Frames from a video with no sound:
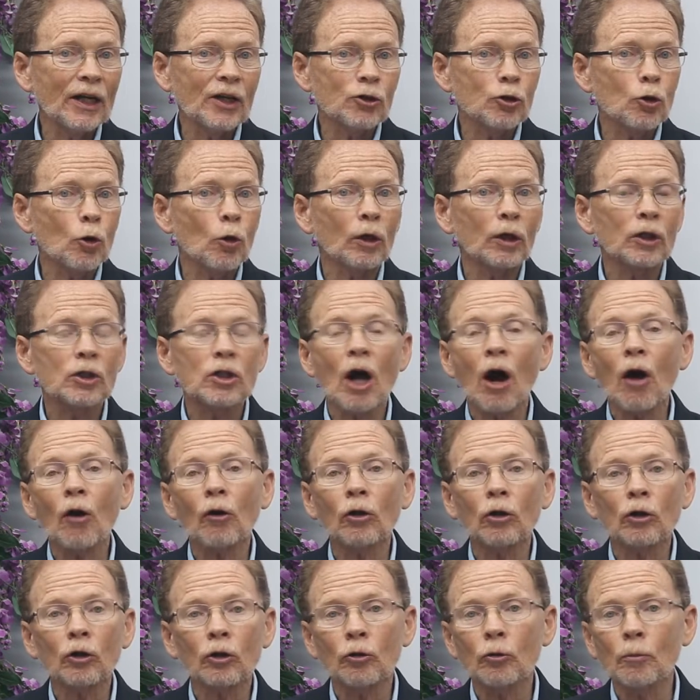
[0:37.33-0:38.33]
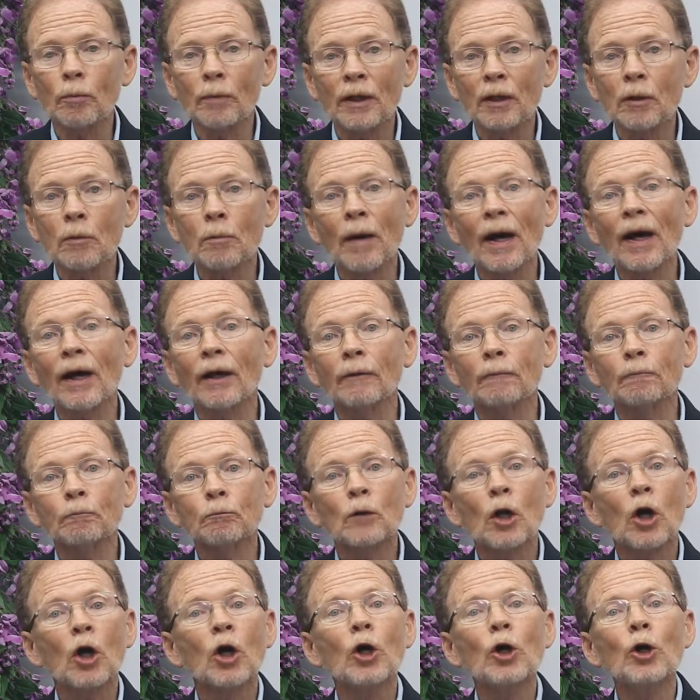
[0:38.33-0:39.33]
He's going to talk a little bit about
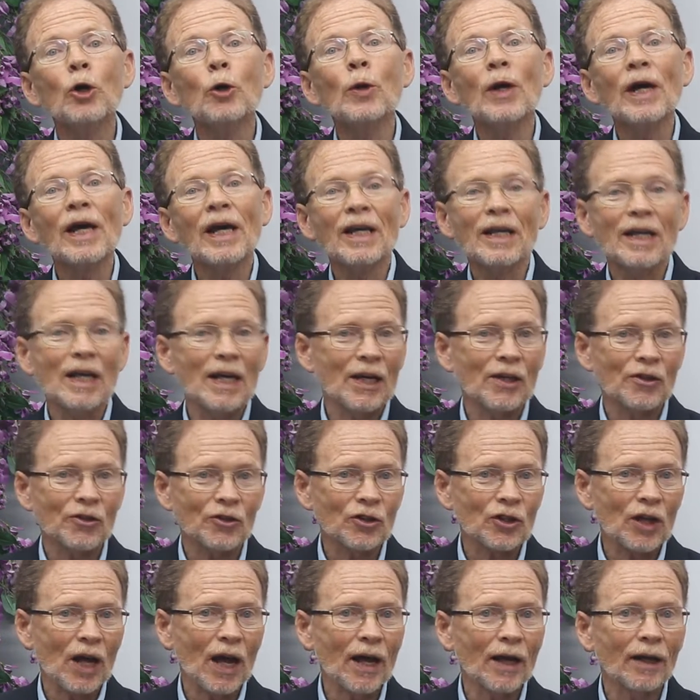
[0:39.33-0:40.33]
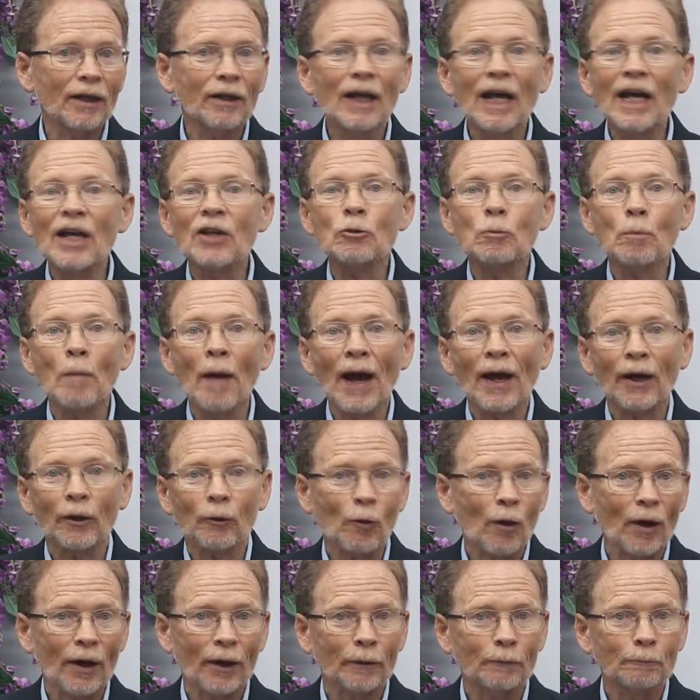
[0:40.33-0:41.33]
who he is and his
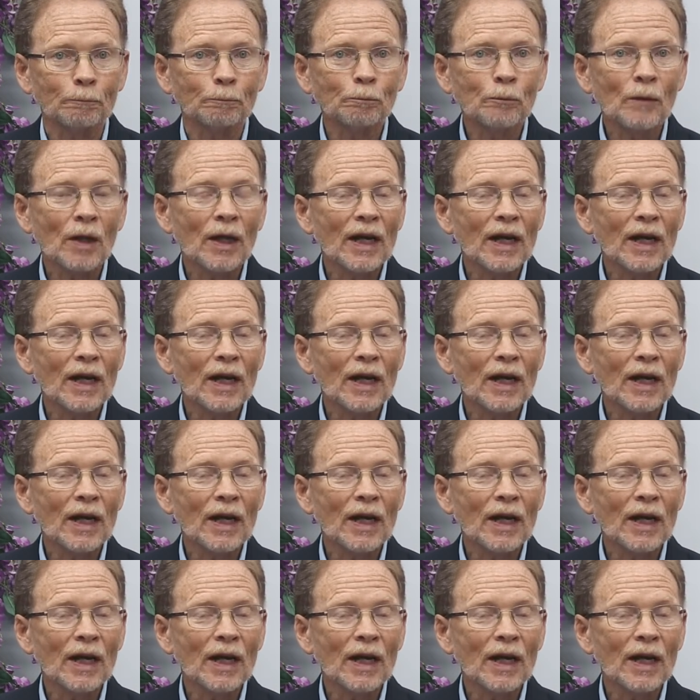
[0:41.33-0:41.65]
background.